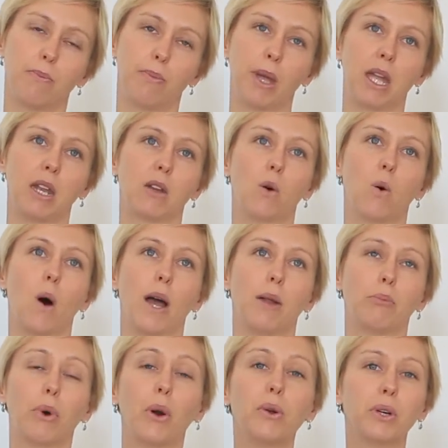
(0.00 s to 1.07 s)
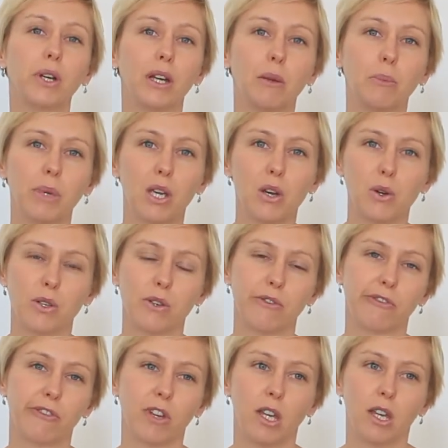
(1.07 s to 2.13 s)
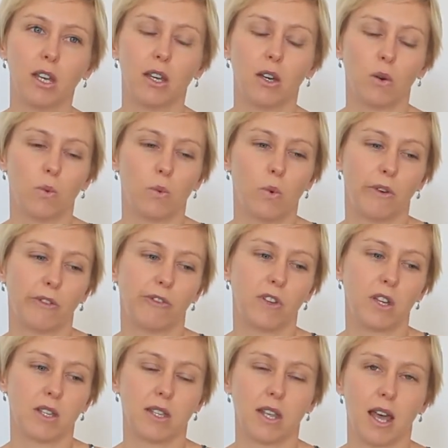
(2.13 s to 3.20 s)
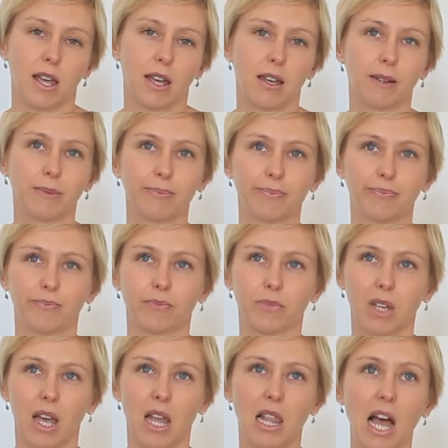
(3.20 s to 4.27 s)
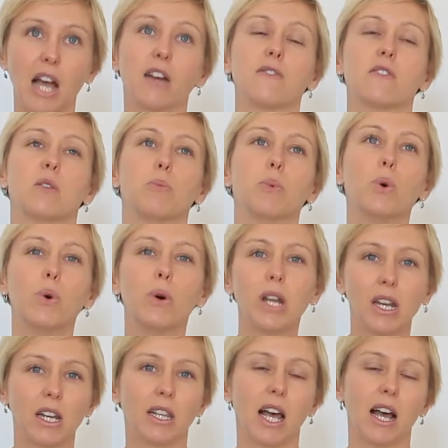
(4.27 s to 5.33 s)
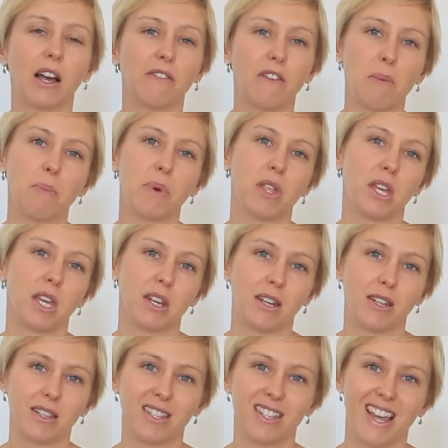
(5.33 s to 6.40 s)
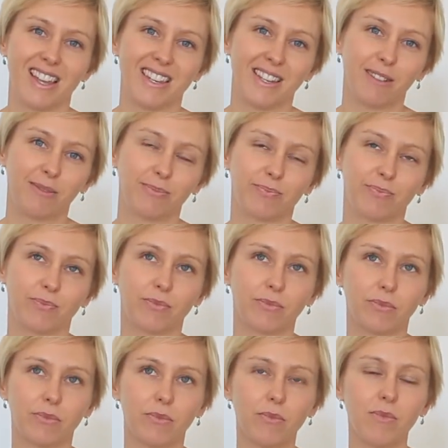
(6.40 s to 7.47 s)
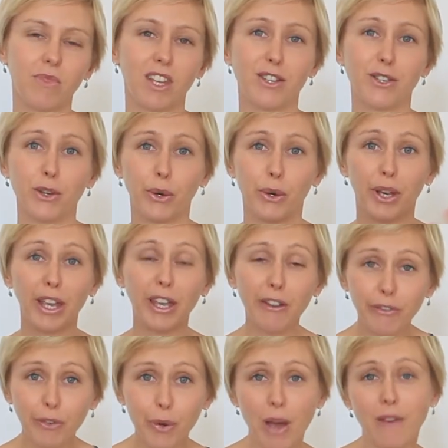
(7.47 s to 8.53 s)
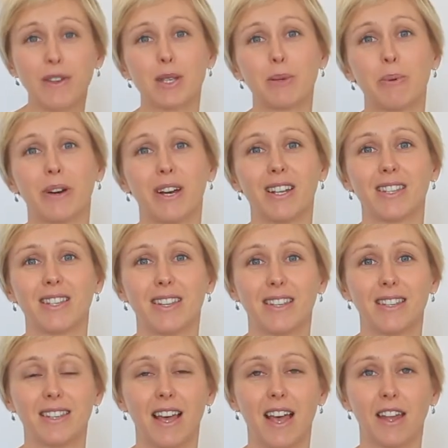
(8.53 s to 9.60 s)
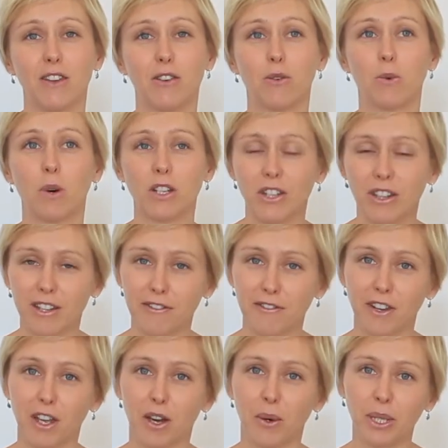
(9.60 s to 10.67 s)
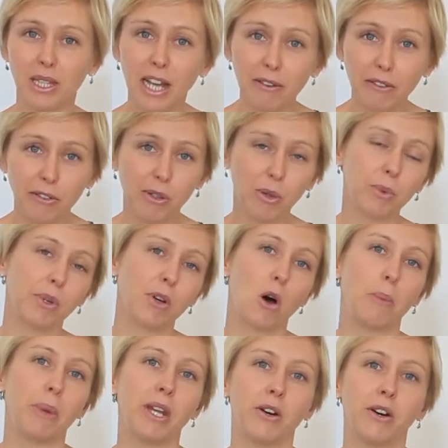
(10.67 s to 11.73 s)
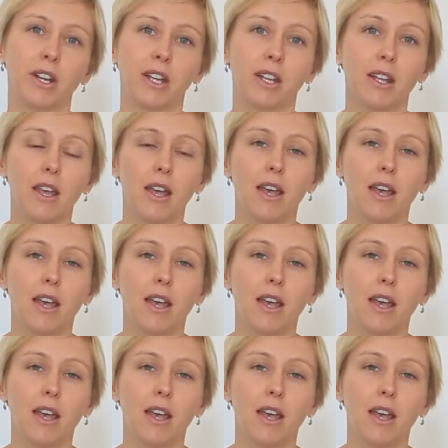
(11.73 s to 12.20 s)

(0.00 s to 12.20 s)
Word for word: been quite broken because of what feels like a lack of support and a lack of empathy and understanding. So if you have experienced this and you're watching this video, I'd love if you would comment on it.